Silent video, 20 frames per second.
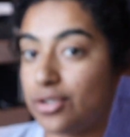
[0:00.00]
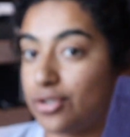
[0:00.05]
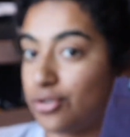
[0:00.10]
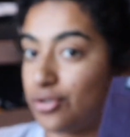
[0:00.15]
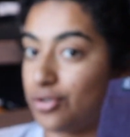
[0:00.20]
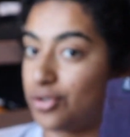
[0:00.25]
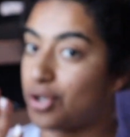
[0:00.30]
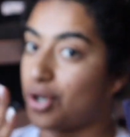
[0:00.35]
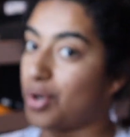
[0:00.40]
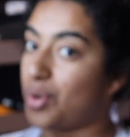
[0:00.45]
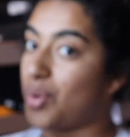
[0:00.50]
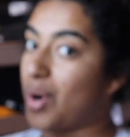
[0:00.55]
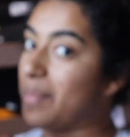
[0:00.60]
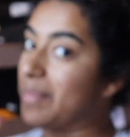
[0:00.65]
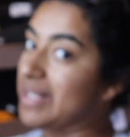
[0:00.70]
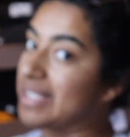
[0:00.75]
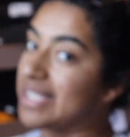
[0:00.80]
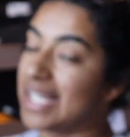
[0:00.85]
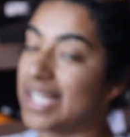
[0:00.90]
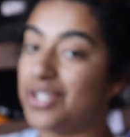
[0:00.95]
so I'm
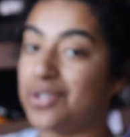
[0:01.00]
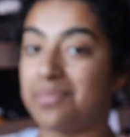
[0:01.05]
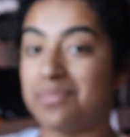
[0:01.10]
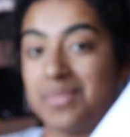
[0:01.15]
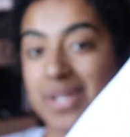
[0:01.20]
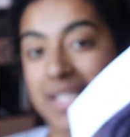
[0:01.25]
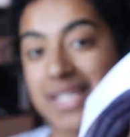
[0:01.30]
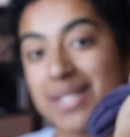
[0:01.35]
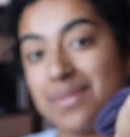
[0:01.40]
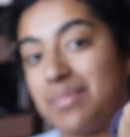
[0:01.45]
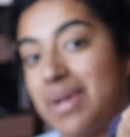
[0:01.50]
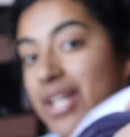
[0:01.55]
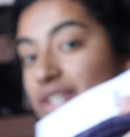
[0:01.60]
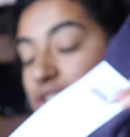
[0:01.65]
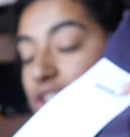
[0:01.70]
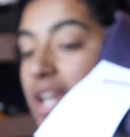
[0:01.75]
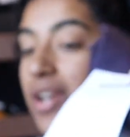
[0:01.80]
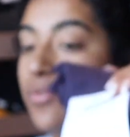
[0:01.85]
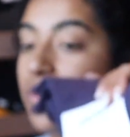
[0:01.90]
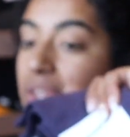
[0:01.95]
excited to mix and
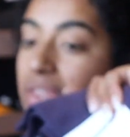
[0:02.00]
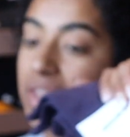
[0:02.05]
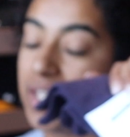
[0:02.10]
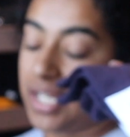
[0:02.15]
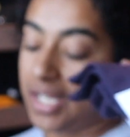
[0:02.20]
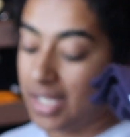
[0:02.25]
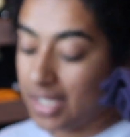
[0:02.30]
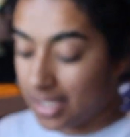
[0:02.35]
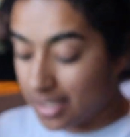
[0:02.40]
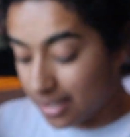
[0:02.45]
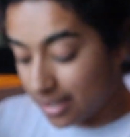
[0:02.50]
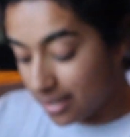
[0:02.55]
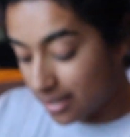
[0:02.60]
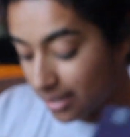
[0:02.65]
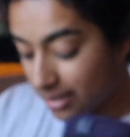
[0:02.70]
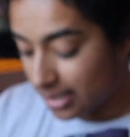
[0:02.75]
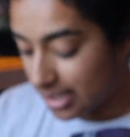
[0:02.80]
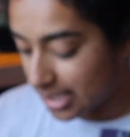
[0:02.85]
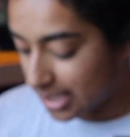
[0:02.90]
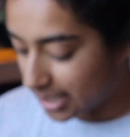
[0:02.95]
match everything
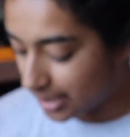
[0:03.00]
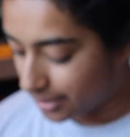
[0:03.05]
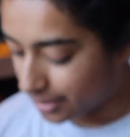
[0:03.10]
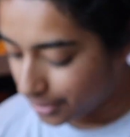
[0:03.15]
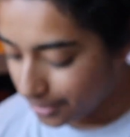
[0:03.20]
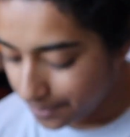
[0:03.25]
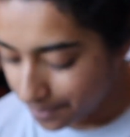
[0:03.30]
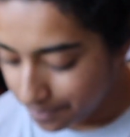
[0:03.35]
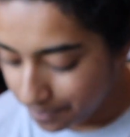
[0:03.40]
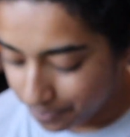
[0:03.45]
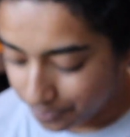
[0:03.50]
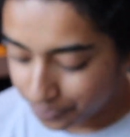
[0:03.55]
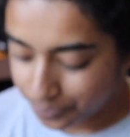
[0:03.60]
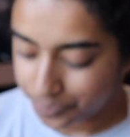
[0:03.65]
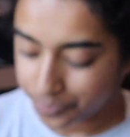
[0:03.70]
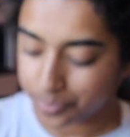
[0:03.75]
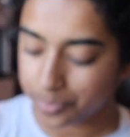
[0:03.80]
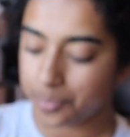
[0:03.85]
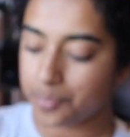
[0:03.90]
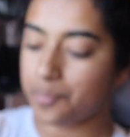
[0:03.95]
in this color.
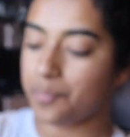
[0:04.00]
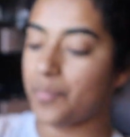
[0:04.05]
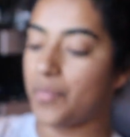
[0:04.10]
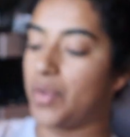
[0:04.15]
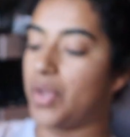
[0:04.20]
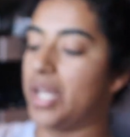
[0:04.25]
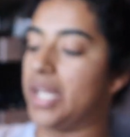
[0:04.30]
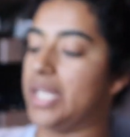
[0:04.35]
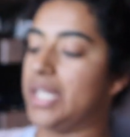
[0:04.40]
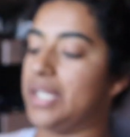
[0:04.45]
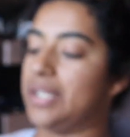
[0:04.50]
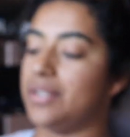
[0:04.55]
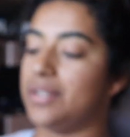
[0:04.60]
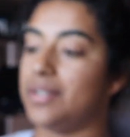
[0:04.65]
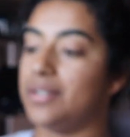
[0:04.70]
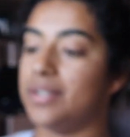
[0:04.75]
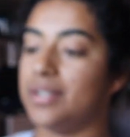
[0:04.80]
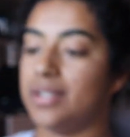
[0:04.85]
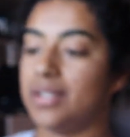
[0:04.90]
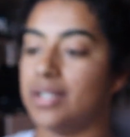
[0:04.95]
Okay, here.